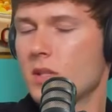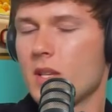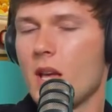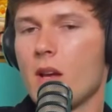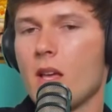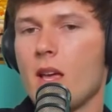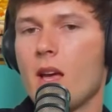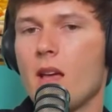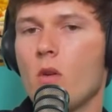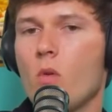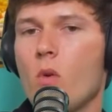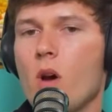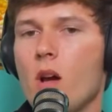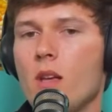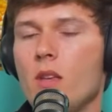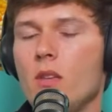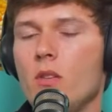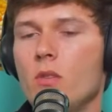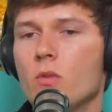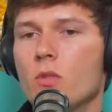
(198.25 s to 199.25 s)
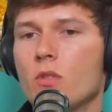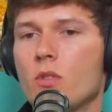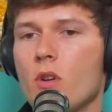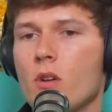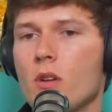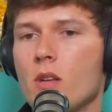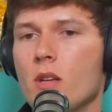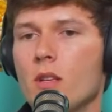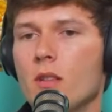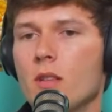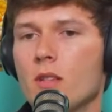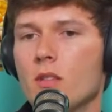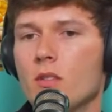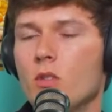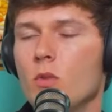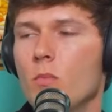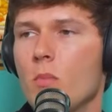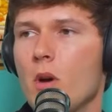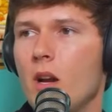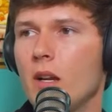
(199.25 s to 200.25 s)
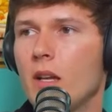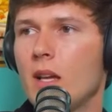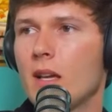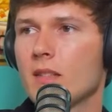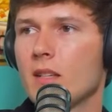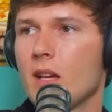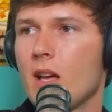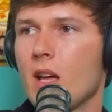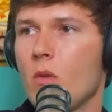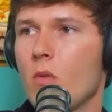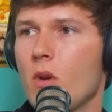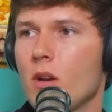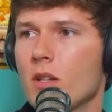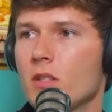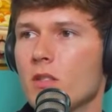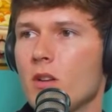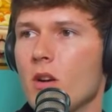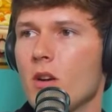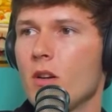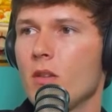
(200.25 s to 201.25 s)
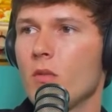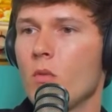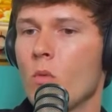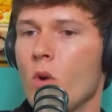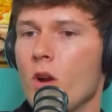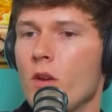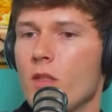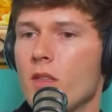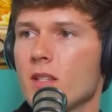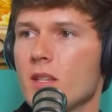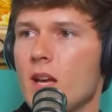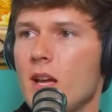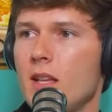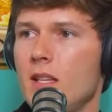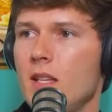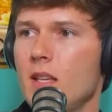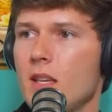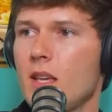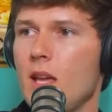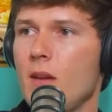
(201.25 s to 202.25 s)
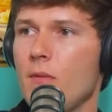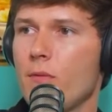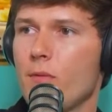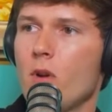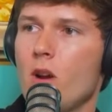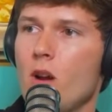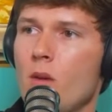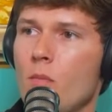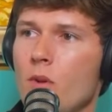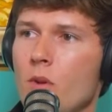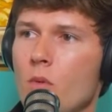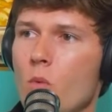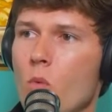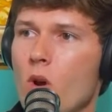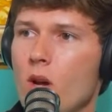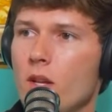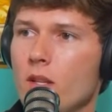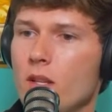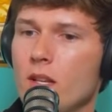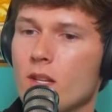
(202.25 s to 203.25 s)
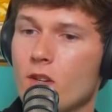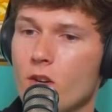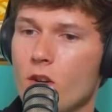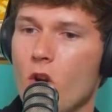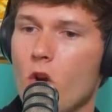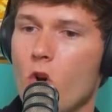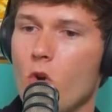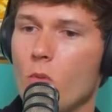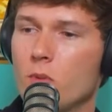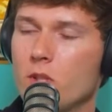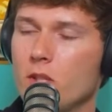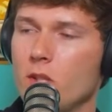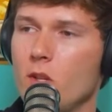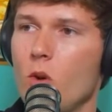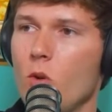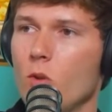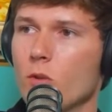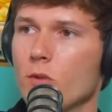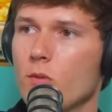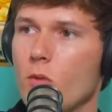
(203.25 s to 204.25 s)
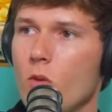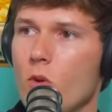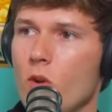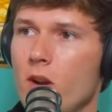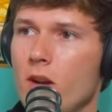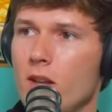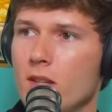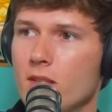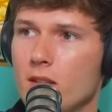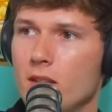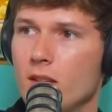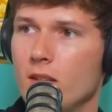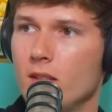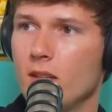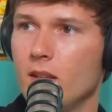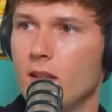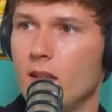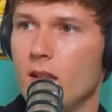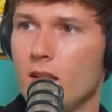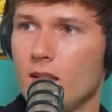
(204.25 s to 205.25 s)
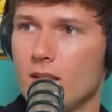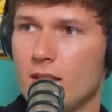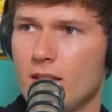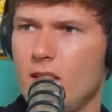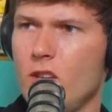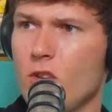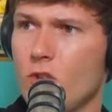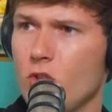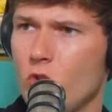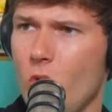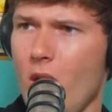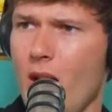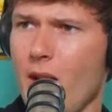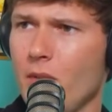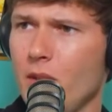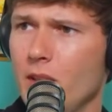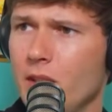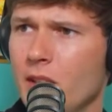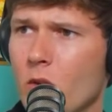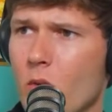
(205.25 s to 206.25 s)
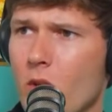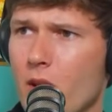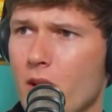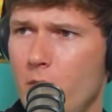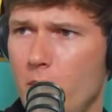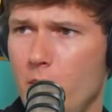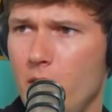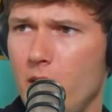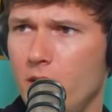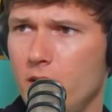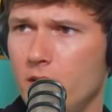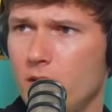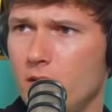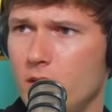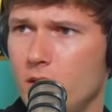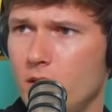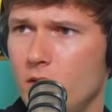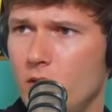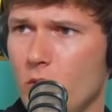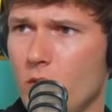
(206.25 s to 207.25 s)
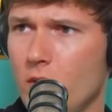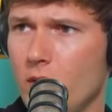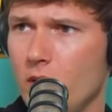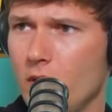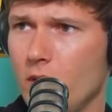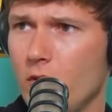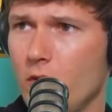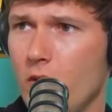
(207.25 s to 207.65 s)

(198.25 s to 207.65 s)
So is that kind of why you started this new podcast? I kind of want to start where this idea came from and what are your hopes and goals for it. Is it, because I see you're traveling quite a bit to do it,